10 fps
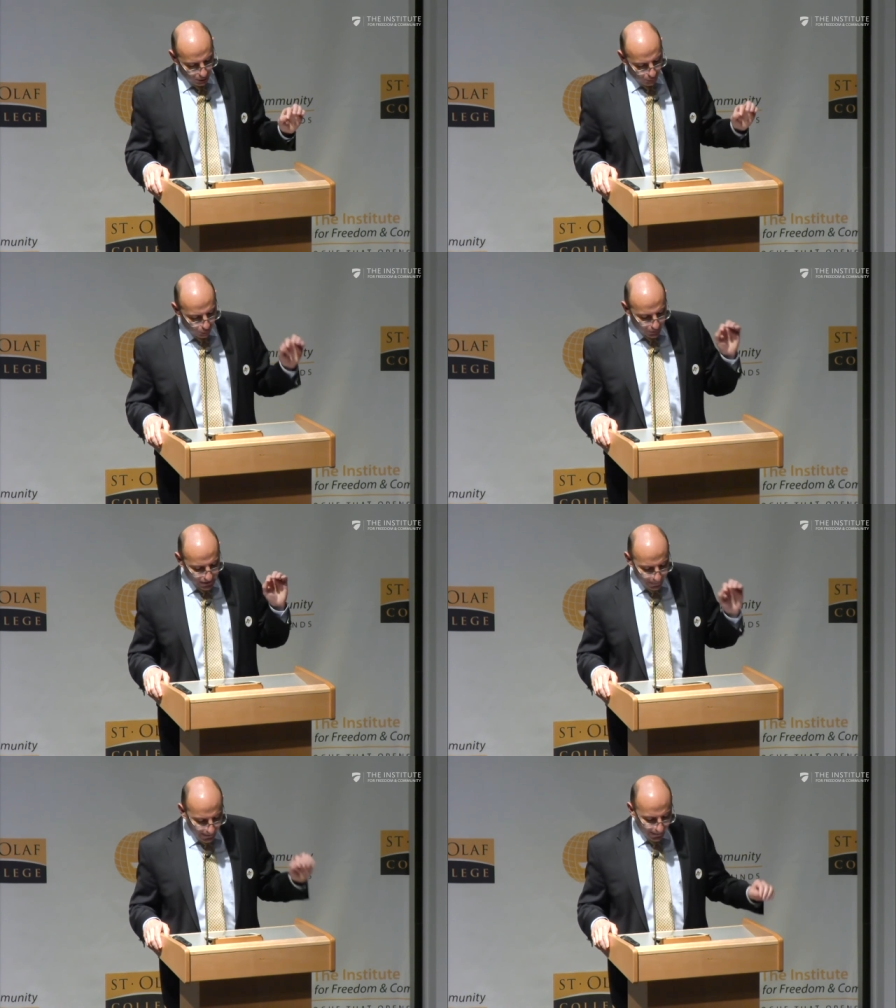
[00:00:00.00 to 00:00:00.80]
who
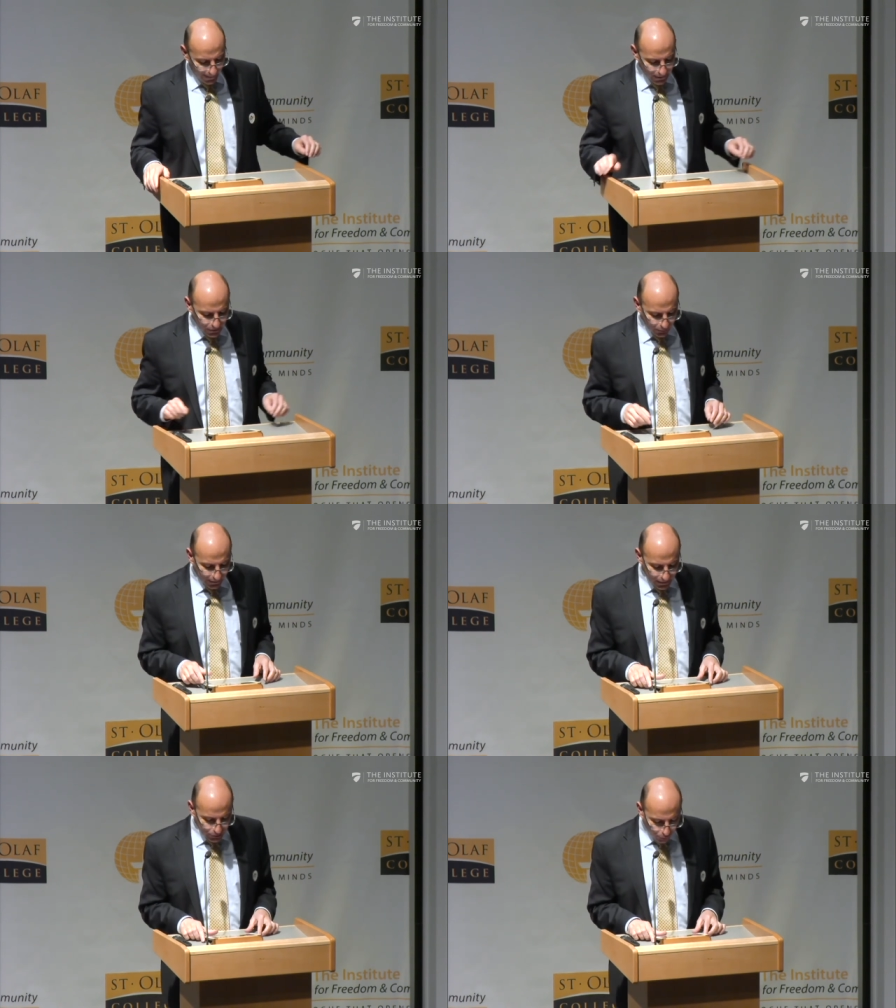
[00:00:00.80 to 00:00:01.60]
experienced on
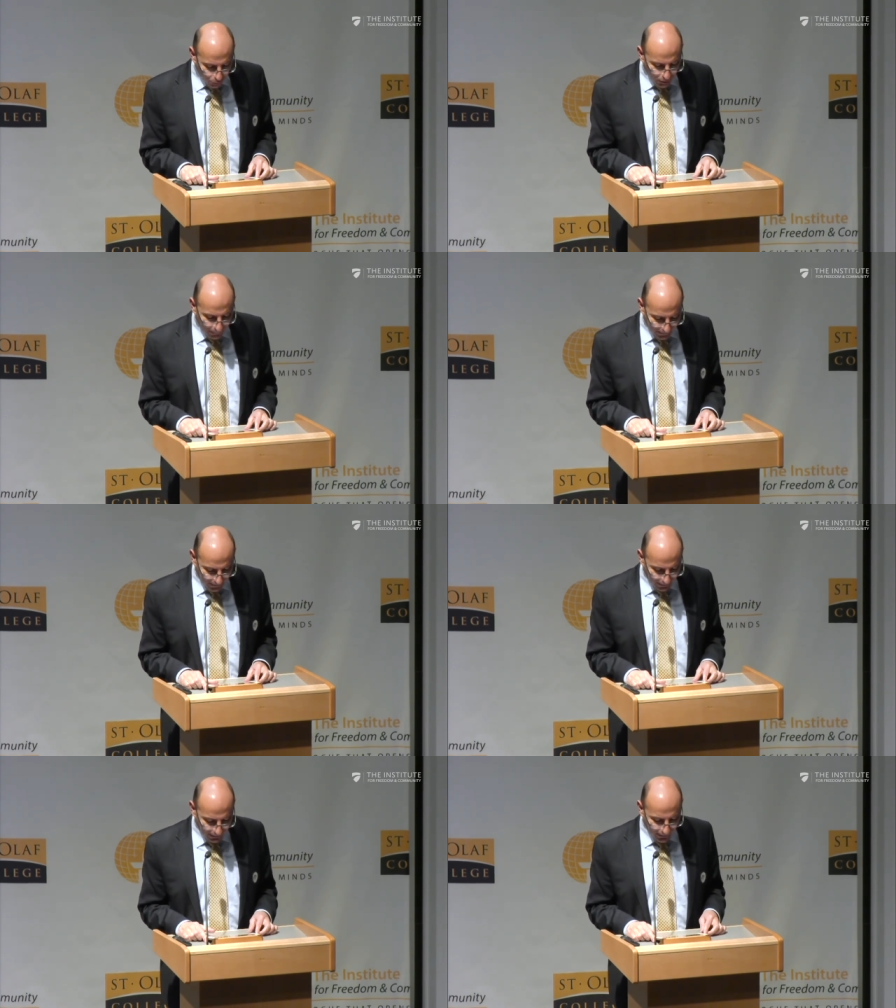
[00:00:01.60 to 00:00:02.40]
his own
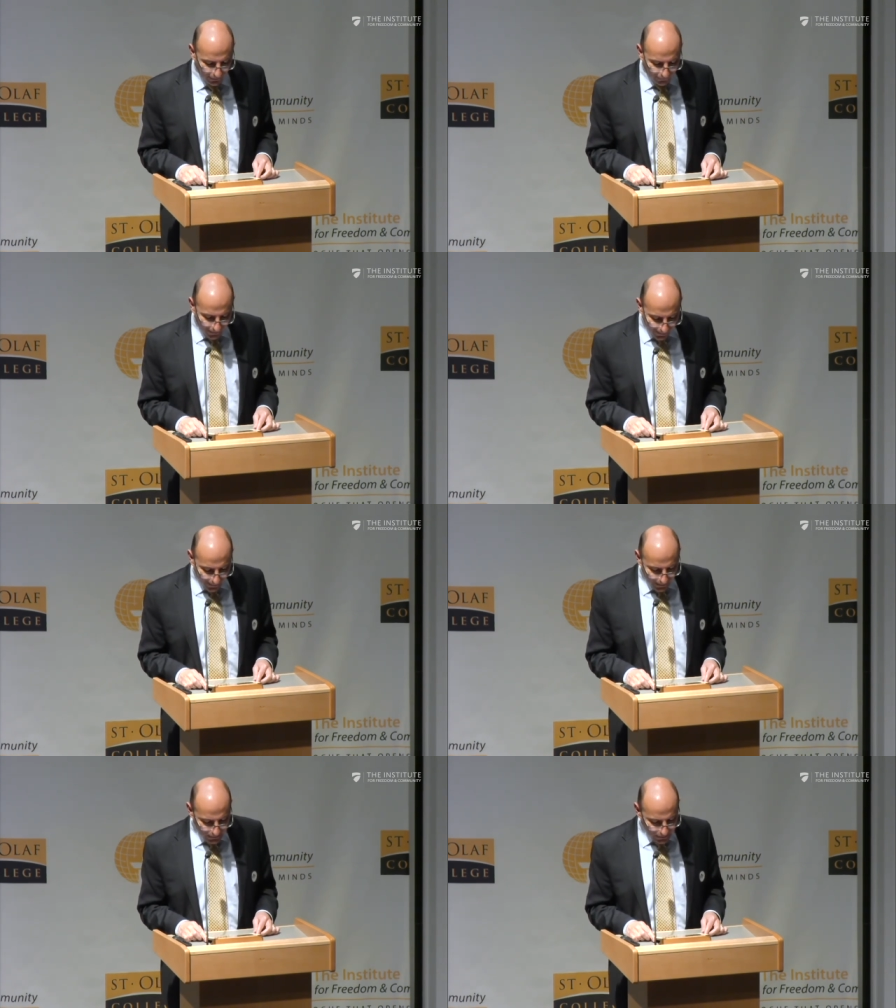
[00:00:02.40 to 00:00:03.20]
body the
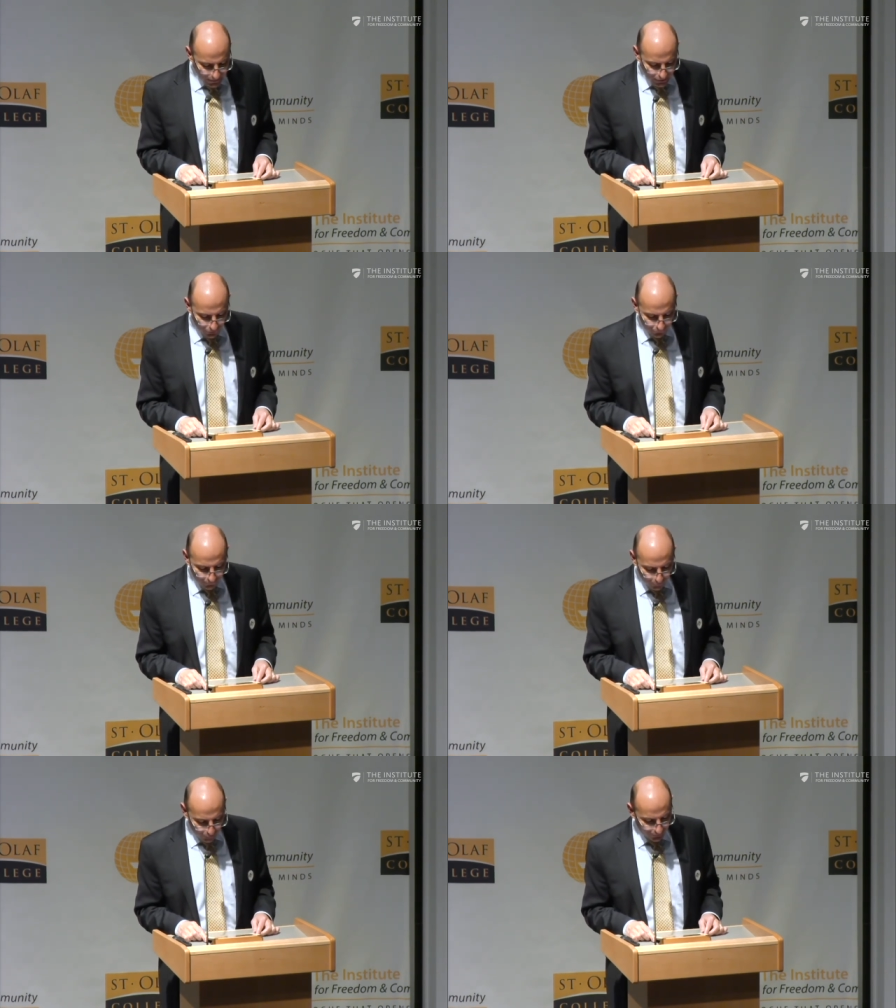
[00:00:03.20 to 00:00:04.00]
violence of
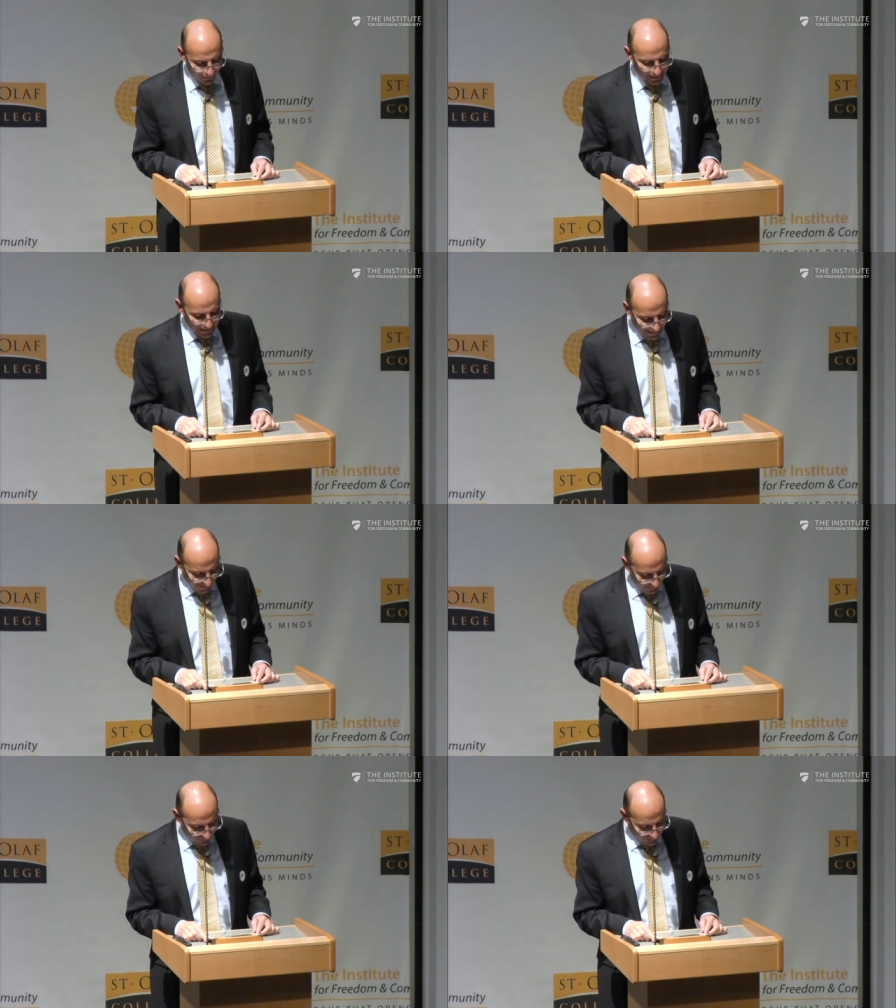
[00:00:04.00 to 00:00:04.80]
both
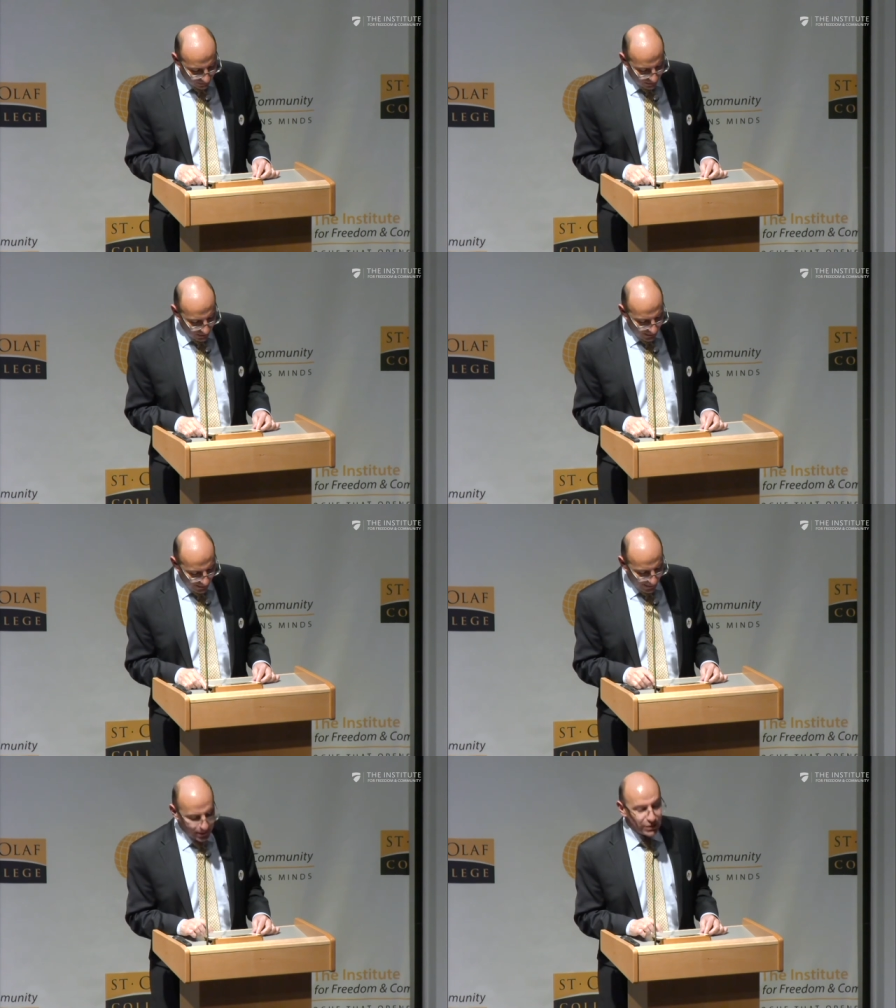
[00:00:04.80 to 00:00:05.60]
state
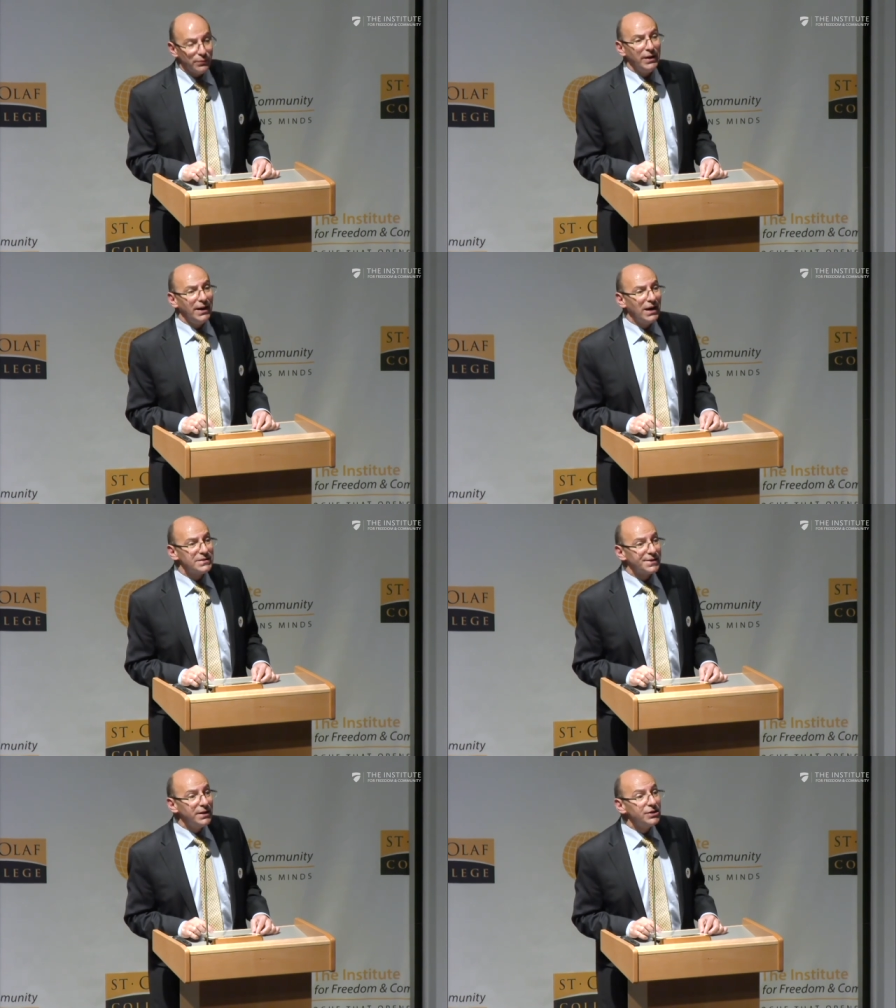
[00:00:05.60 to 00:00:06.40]
as well
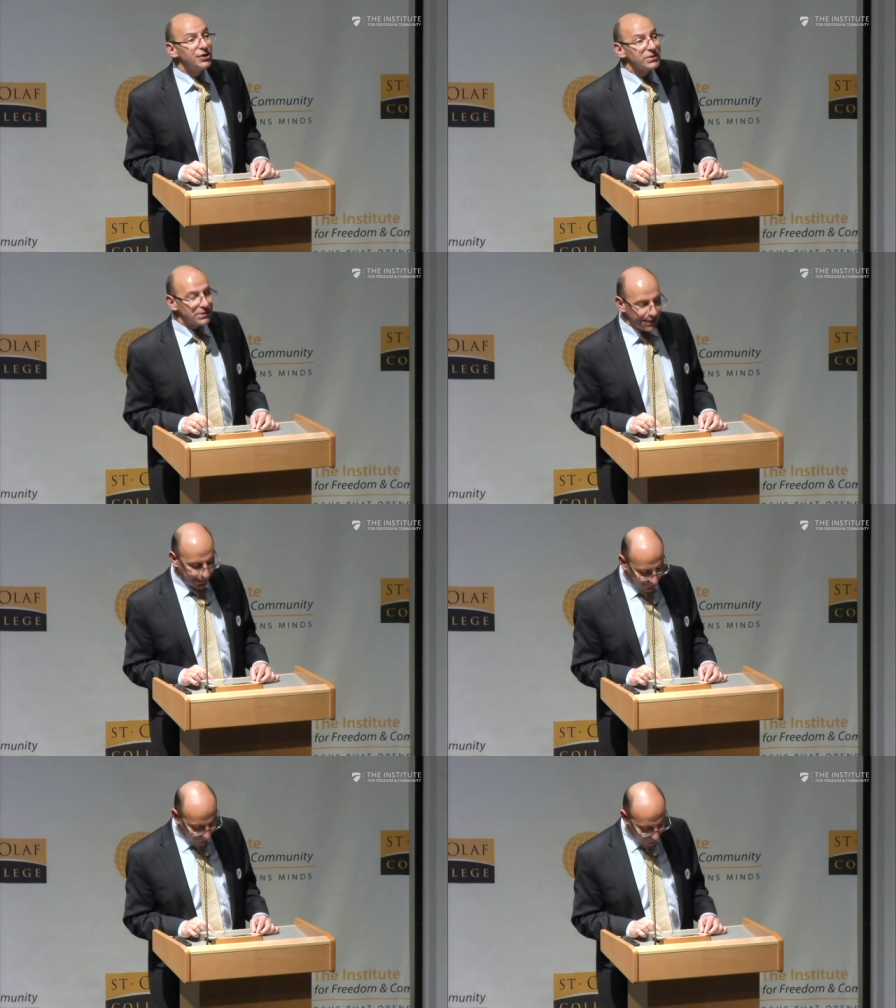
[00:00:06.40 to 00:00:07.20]
as religious
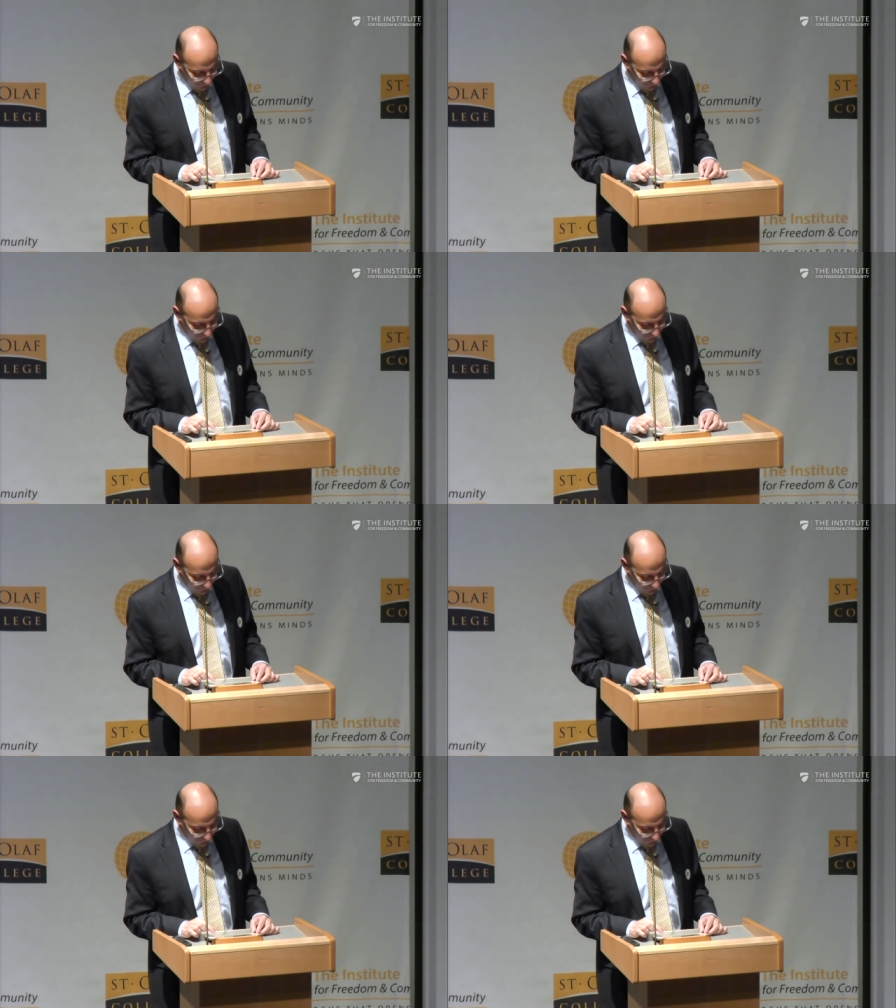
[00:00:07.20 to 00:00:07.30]
terror.